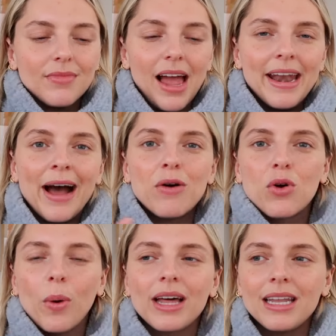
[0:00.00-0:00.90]
and how
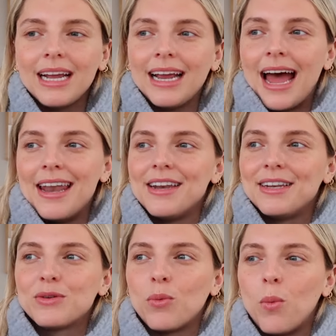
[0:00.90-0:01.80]
quickly,
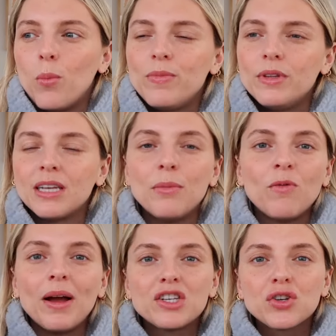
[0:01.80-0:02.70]
and some of
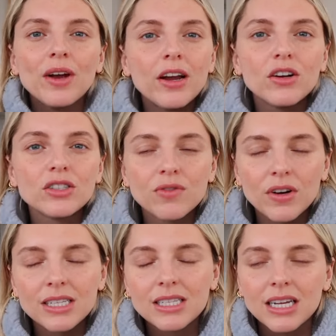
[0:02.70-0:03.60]
my triggers, for
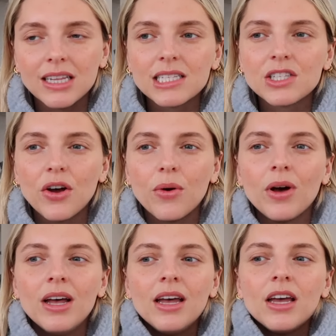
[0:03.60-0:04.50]
instance.
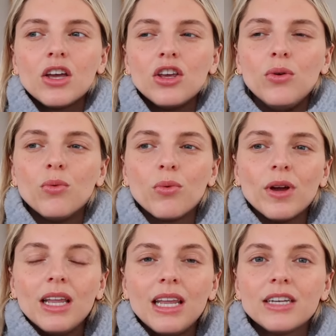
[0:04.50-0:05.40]
So you
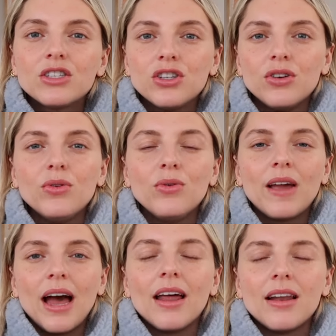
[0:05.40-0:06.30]
really do
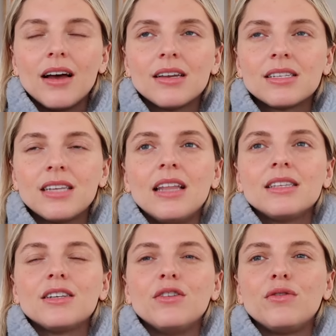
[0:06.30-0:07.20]
get a
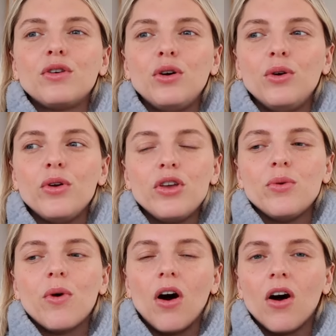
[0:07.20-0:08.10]
sense of who
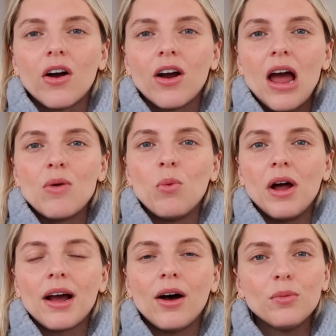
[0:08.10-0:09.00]
you are and
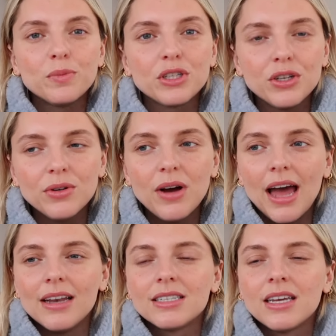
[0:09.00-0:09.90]
what helps you.
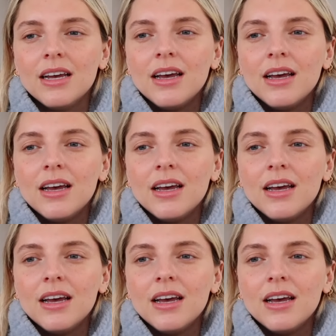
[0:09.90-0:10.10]
And